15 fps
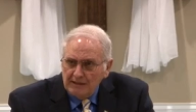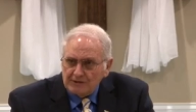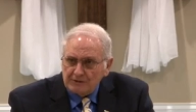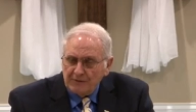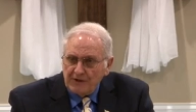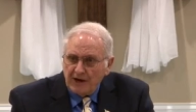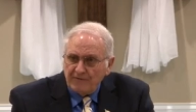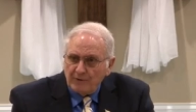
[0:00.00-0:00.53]

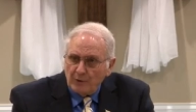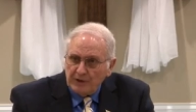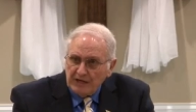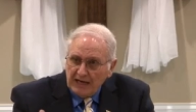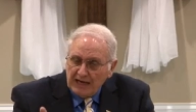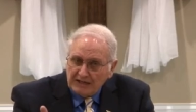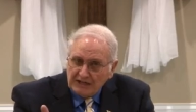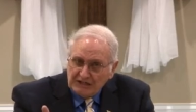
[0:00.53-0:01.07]
So therefore,
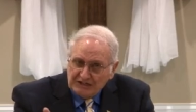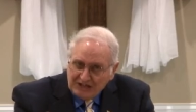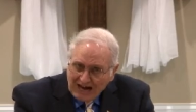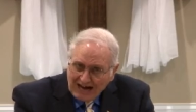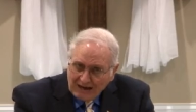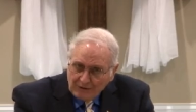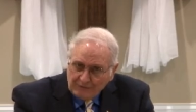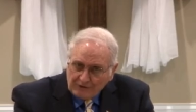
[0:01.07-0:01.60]
he had to
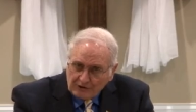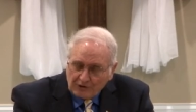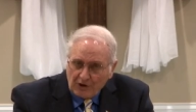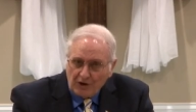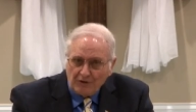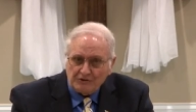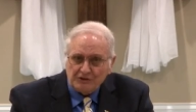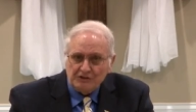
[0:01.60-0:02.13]
die on the
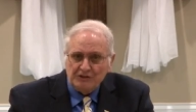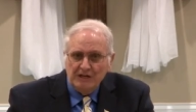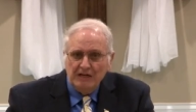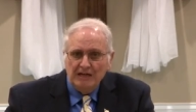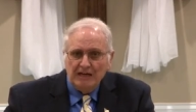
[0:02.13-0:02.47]
cross.